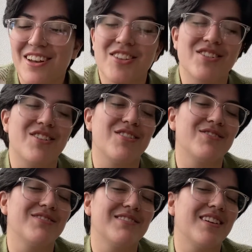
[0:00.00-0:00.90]
So
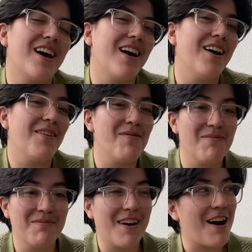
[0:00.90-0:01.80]

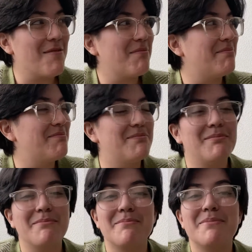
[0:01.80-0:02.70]
I'll
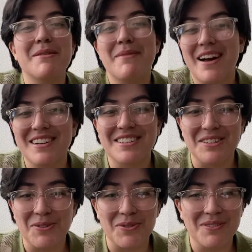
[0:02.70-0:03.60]
be back
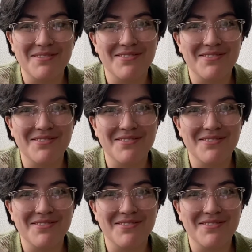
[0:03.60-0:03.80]
soon,